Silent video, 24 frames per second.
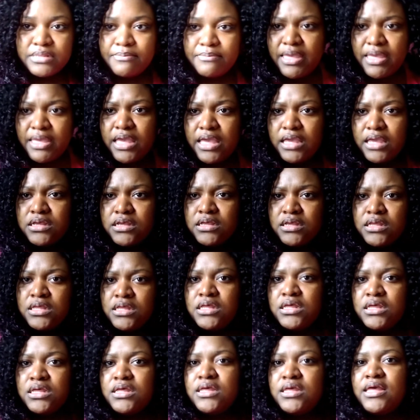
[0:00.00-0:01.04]
the back.
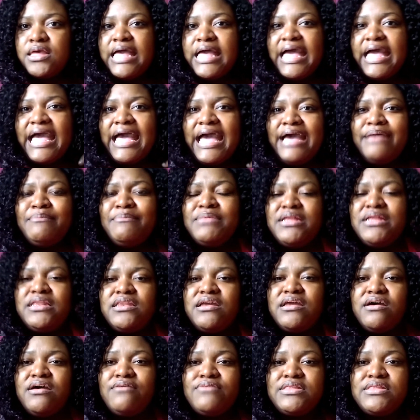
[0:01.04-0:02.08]
I'm in
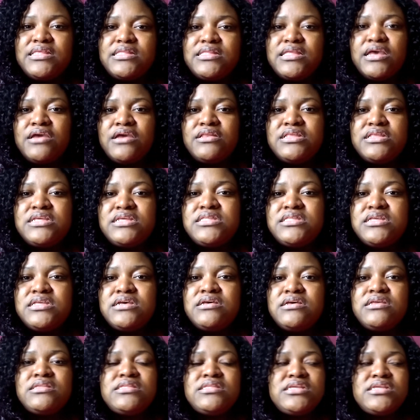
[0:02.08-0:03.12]
love with this hair. This
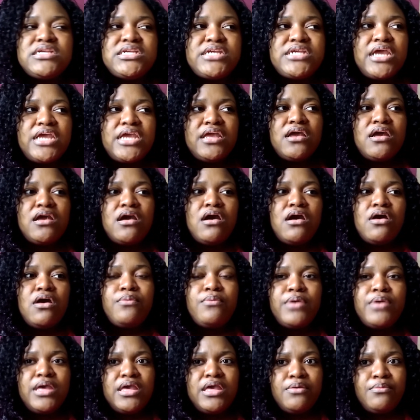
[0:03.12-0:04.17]
still is the shake and go
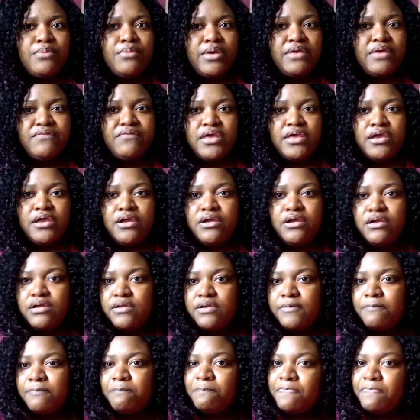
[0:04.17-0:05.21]
wet and wavy
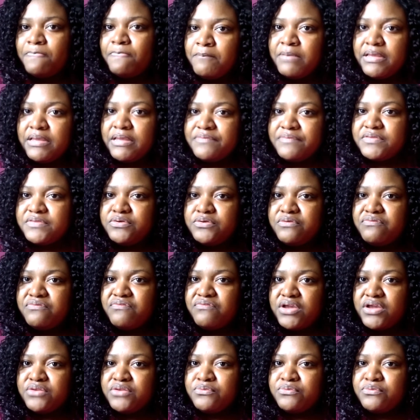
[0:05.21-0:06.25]
hair. I'm gonna have to do a
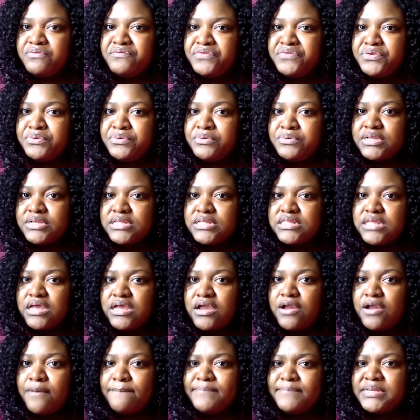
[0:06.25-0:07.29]
final review on this
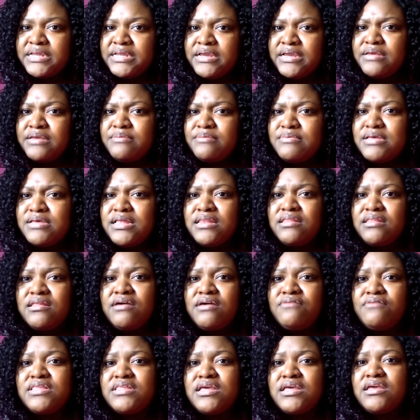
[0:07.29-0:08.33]
hair, but I am in
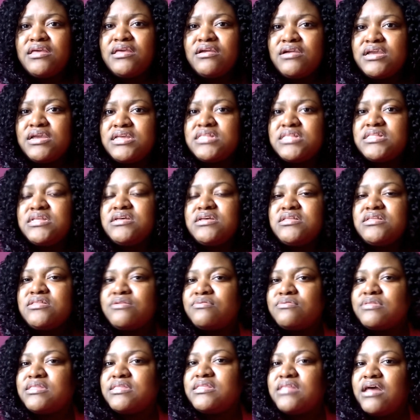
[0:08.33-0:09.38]
love with the hair. It's still
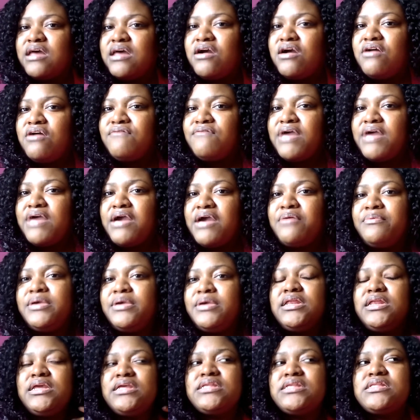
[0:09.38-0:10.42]
so soft. I
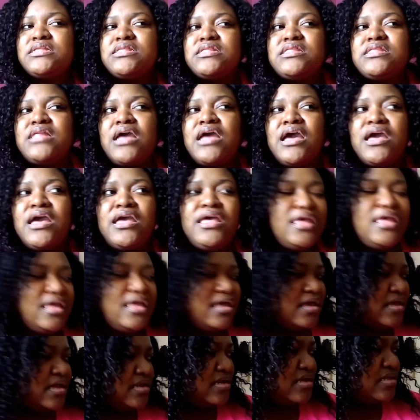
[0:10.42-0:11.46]
wet it. It's not. It